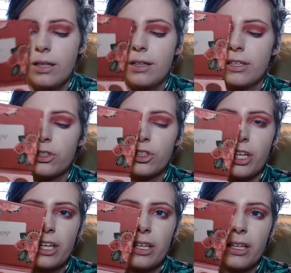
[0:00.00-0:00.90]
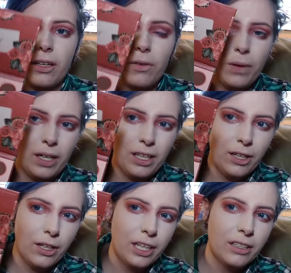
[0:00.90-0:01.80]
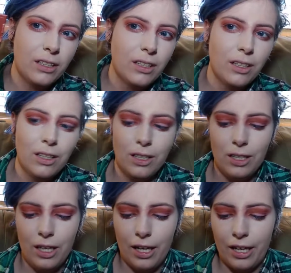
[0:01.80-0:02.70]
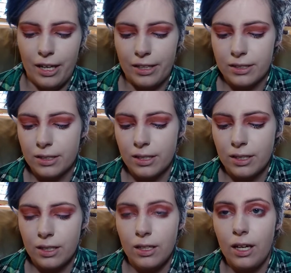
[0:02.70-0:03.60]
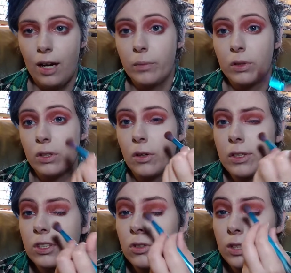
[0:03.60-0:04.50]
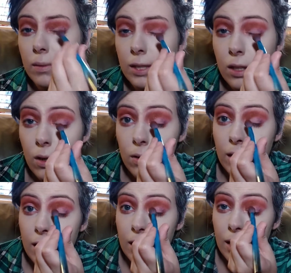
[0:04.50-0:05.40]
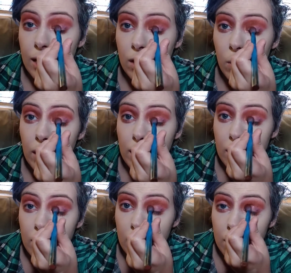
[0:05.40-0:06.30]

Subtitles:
this shade right here. And I'm going to do something called a halo eye,